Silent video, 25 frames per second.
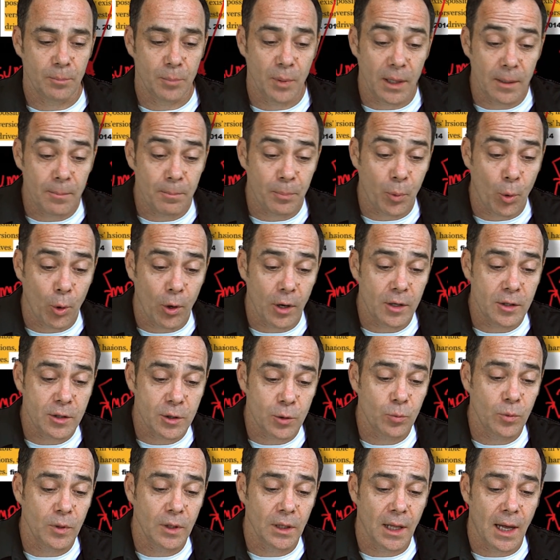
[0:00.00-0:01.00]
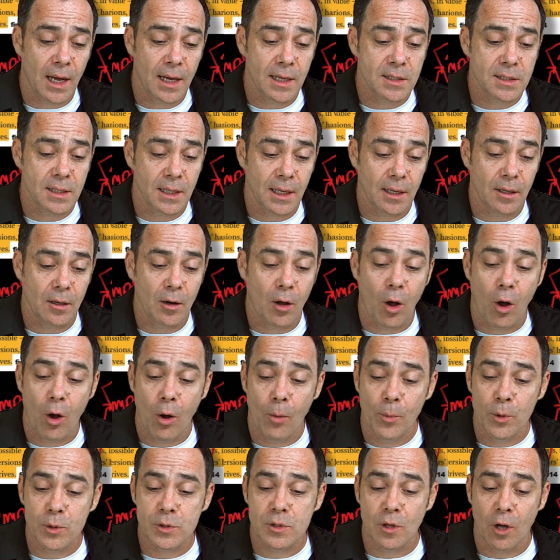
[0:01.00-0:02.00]
But important to realize that
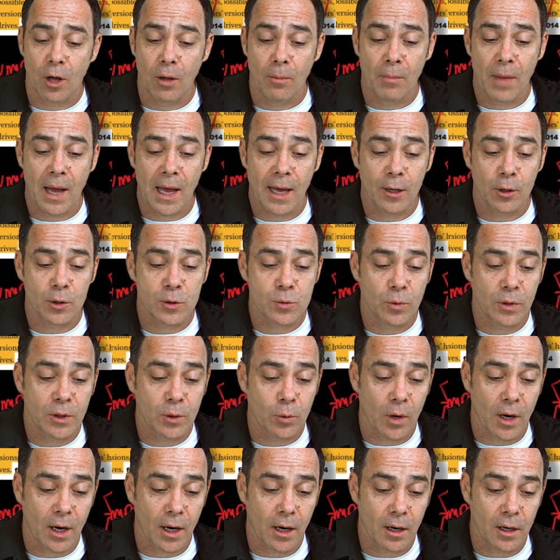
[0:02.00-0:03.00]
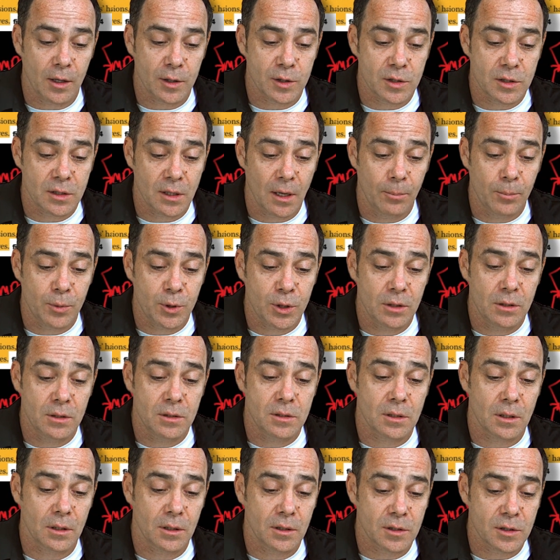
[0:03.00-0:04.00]
almost all models require
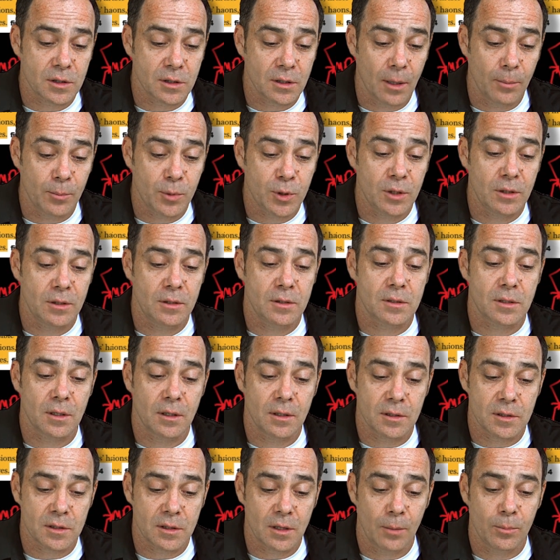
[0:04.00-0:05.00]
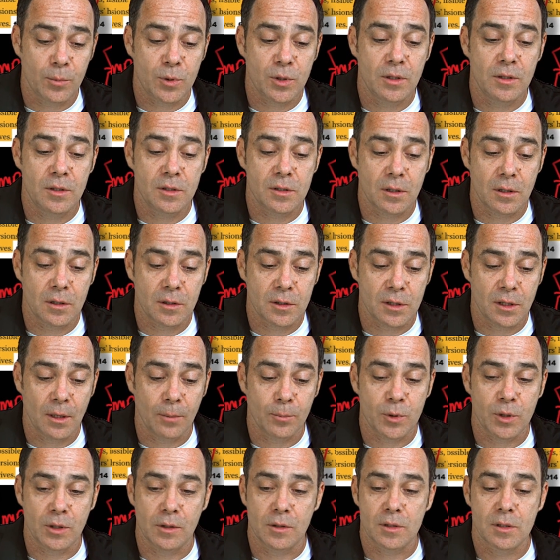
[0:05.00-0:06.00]
assumptions, assumptions, assumptions,
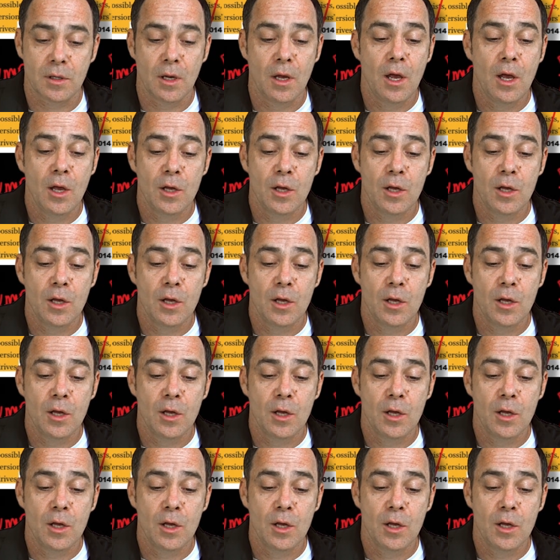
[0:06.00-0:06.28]
assumptions.